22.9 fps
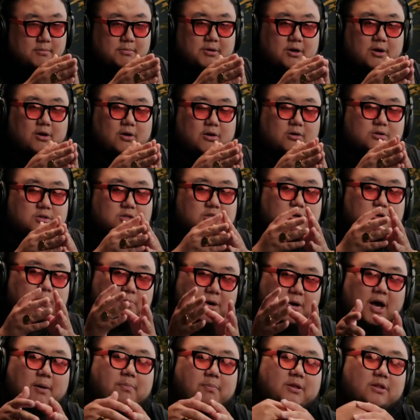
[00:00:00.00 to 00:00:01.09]
but also
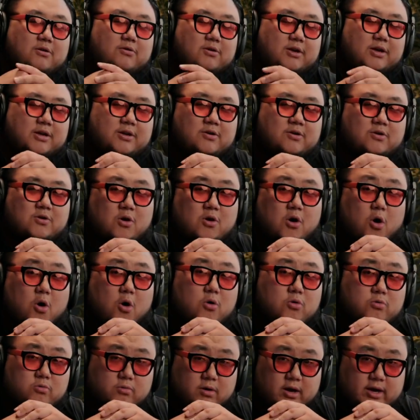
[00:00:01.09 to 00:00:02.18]
popular in her
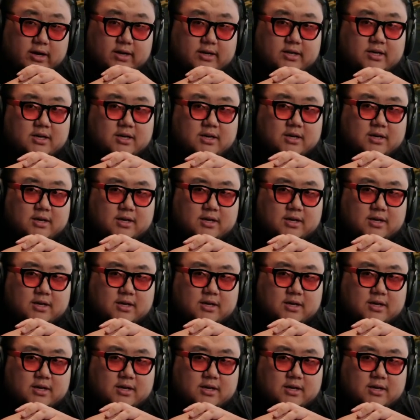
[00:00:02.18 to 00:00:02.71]
own right,